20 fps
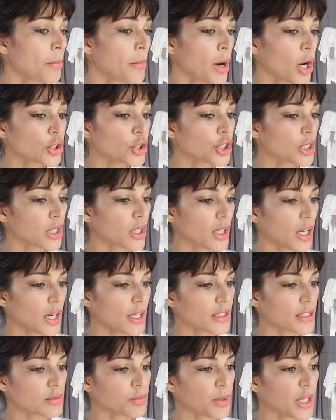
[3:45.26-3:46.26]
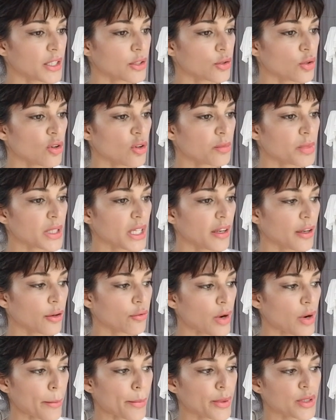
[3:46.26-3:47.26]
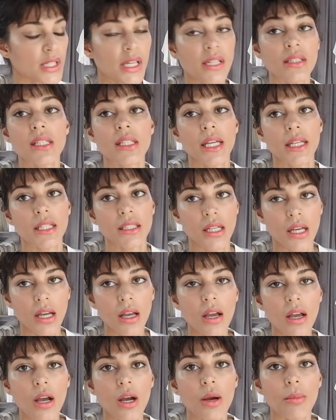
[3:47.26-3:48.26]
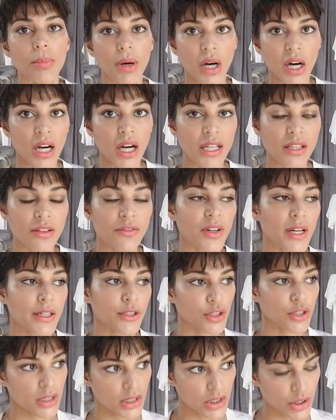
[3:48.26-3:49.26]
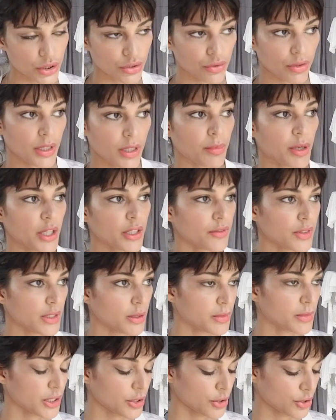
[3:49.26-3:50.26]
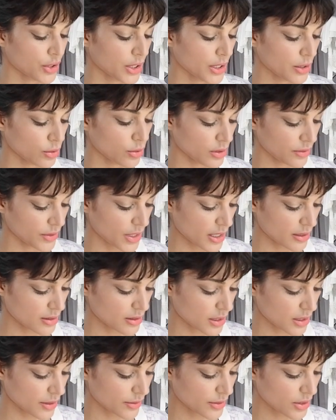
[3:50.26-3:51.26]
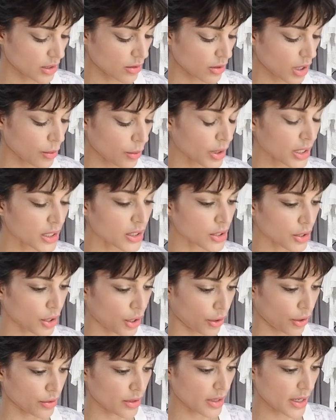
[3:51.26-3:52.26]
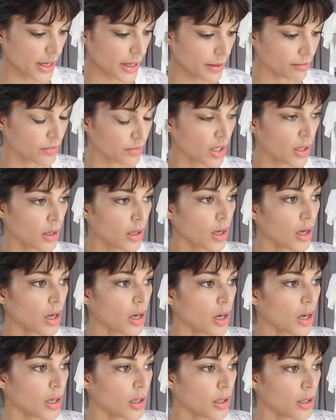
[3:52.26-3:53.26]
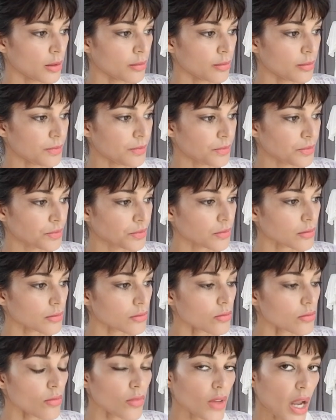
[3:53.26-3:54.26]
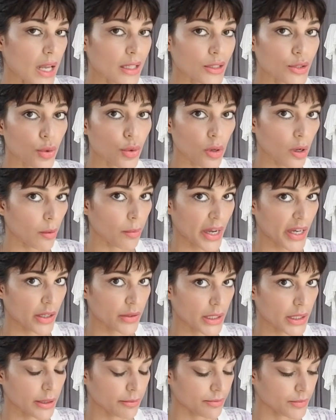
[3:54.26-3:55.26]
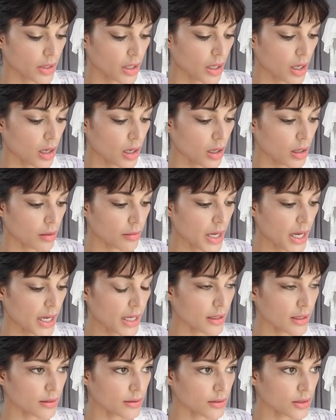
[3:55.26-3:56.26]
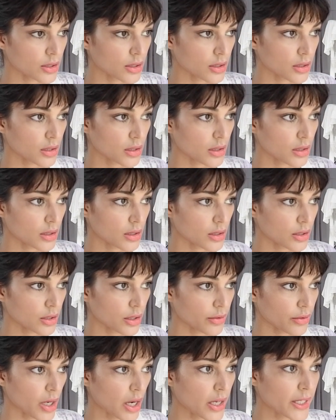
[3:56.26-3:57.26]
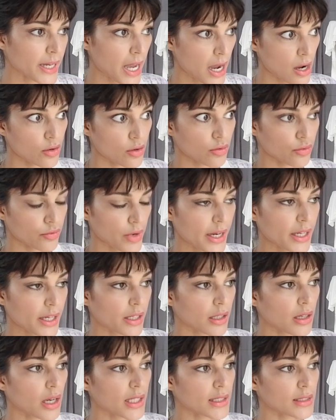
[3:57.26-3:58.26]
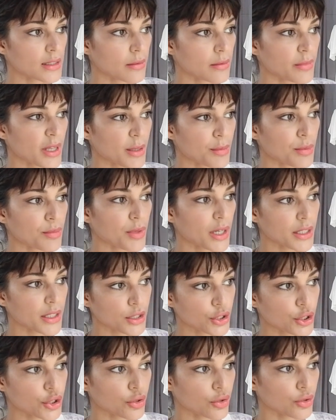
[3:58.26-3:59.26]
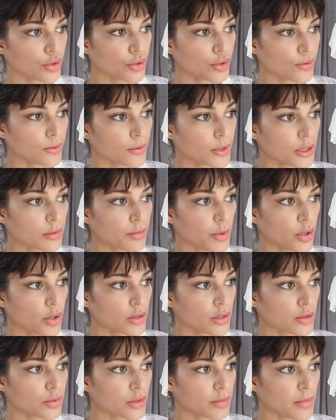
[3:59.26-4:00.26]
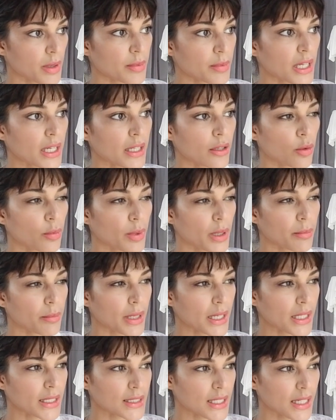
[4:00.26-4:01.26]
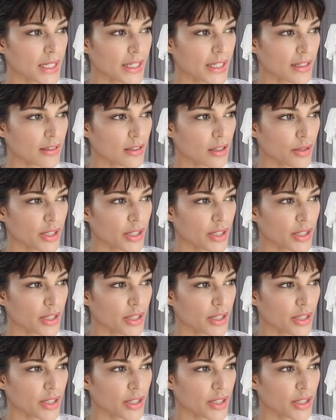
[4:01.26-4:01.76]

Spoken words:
marginalized by not being represented by the fashion industry, by the film industry, and all of that stuff. So I wanted to go there and talk about it. And, you know, I now recognize that maybe my initial response was maybe a little bit belittling and